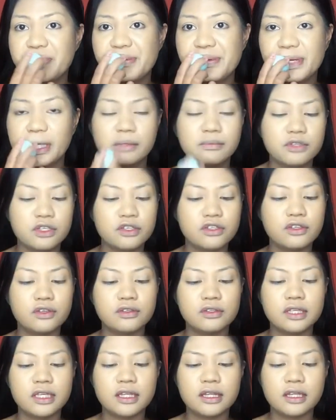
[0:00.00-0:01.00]
And I'm just
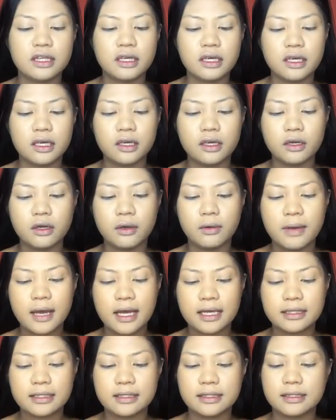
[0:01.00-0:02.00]
using the
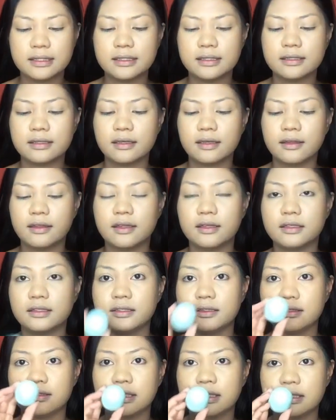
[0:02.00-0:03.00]
EOS,
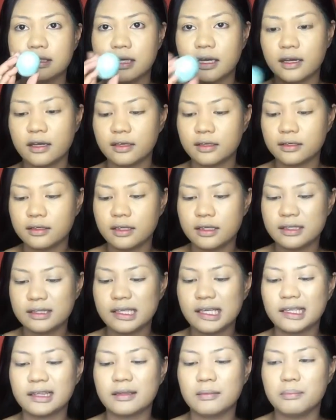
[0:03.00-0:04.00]
this kind. It's
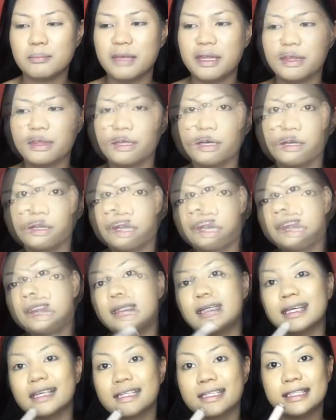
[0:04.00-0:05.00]
like the is
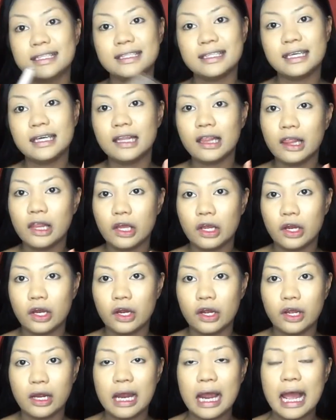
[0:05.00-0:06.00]
concealer
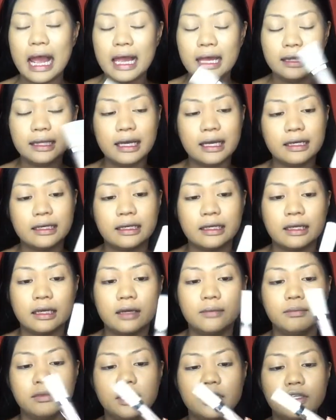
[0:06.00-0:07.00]
or highlighting.
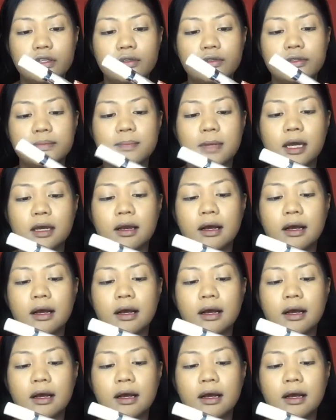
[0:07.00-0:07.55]
I'm gonna use my